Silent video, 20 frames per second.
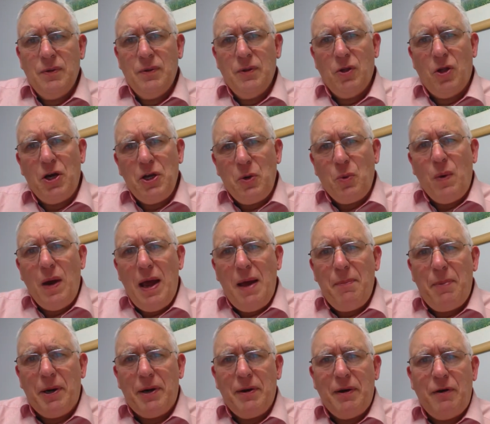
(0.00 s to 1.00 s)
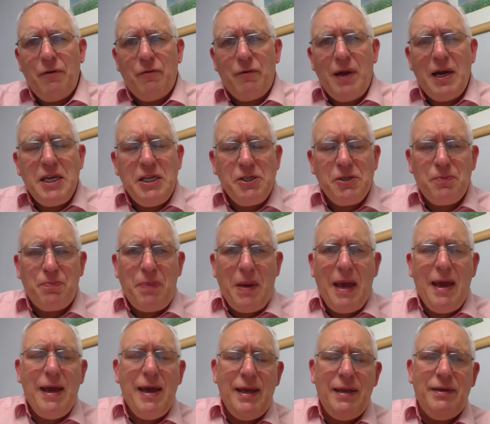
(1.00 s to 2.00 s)
Lloyd Webber and Rice
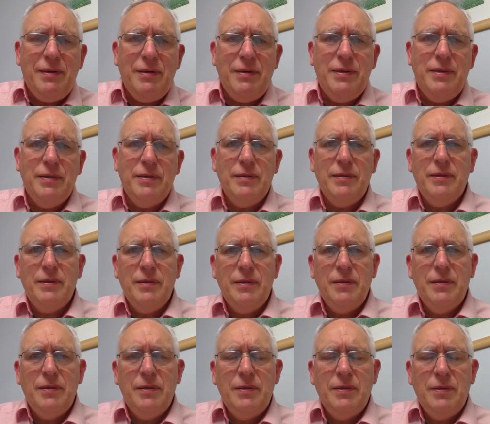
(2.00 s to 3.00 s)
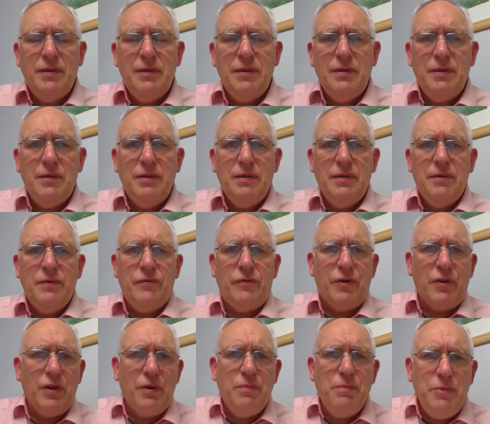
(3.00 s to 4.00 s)
penned
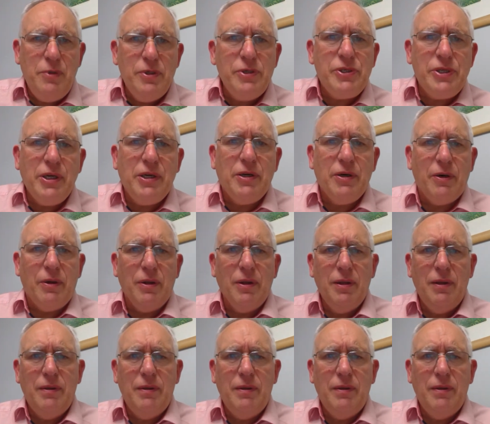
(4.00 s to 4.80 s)
for their musical